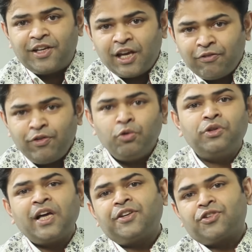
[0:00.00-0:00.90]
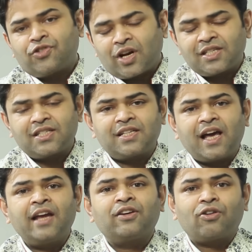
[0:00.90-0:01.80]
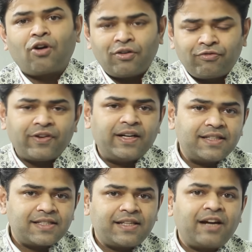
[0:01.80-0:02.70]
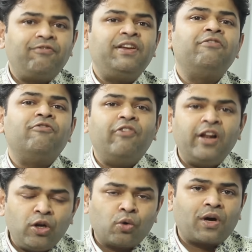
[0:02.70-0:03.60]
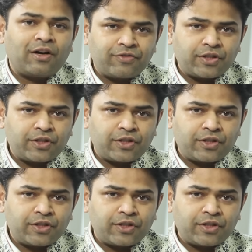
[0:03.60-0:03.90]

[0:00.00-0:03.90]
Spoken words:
give you that trust and confidence that we will look after